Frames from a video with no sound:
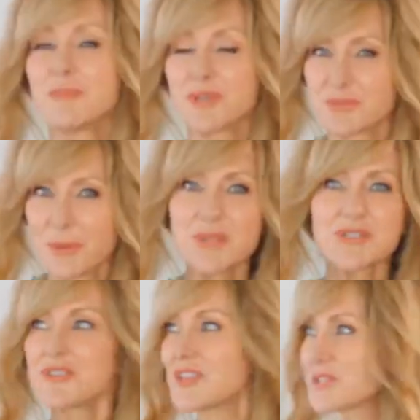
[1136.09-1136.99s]
Because when we
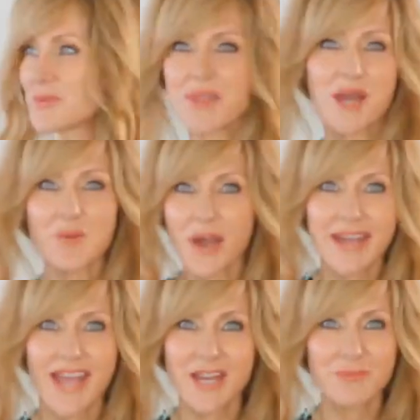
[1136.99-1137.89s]
do things with our right
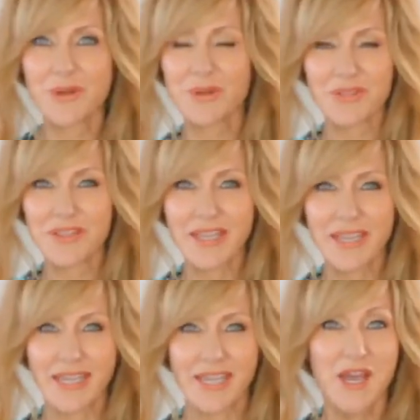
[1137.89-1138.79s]
hand, we're not
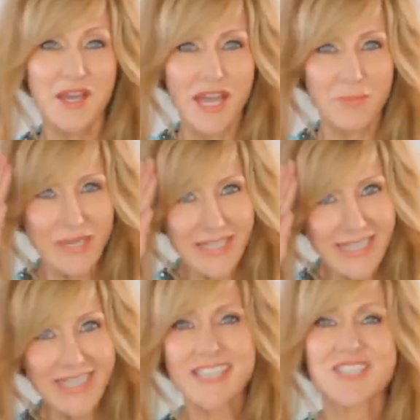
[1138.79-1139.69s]
thinking, and we
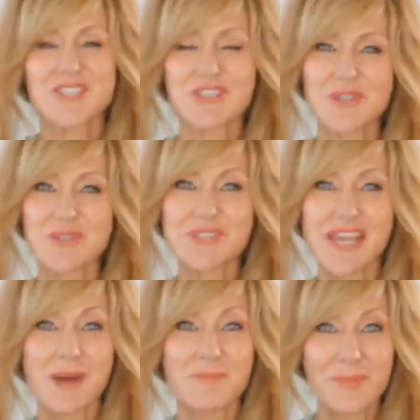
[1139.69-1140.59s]
need to use
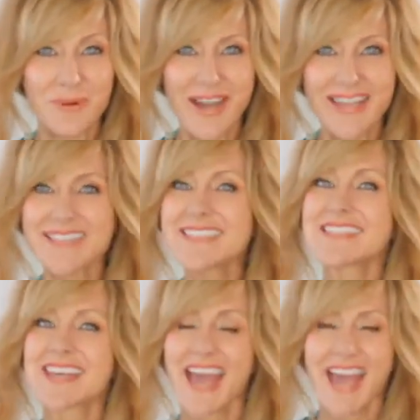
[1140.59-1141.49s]
our brains